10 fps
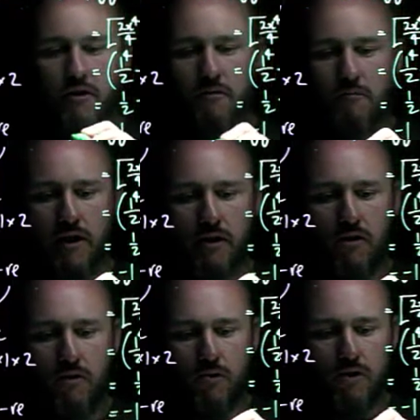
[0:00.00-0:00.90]
But I
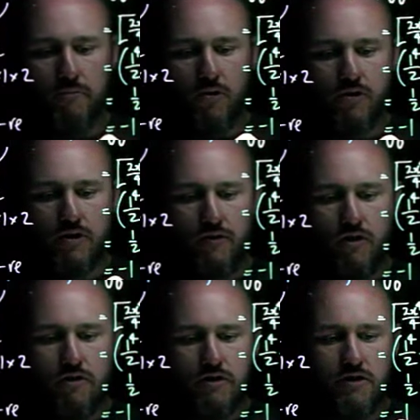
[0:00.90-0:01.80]
want the positive
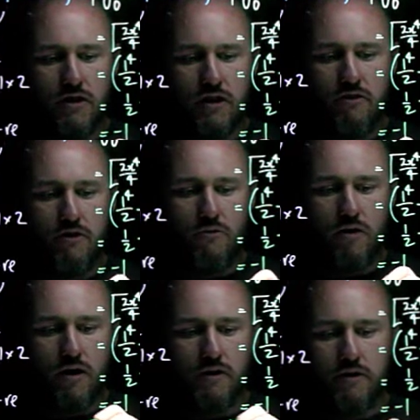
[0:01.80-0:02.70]
area, so area
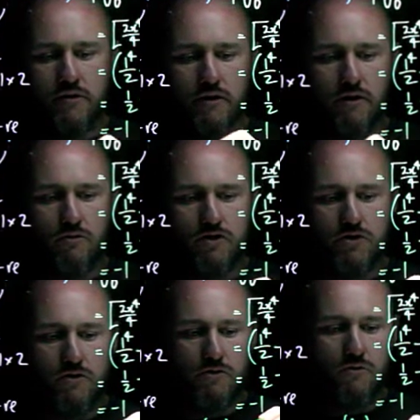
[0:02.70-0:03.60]
1 is equal
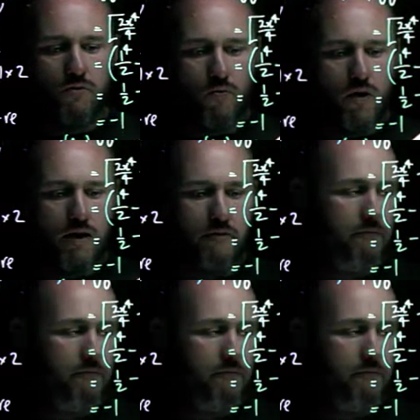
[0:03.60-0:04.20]
to 1.